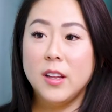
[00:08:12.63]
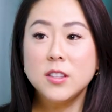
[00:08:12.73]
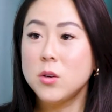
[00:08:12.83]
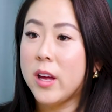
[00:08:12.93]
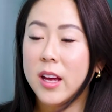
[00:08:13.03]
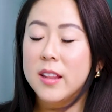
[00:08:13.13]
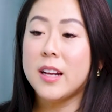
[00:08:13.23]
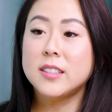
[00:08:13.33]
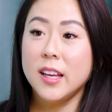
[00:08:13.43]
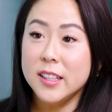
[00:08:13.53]
that's okay.
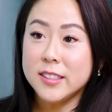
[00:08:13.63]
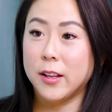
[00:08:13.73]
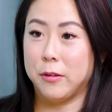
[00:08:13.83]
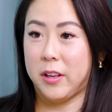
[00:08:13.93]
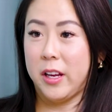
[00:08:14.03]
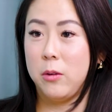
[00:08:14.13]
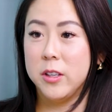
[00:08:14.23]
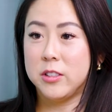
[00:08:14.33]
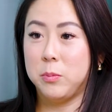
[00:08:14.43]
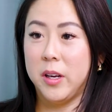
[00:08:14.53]
That's his love
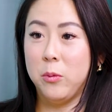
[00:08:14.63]
language. But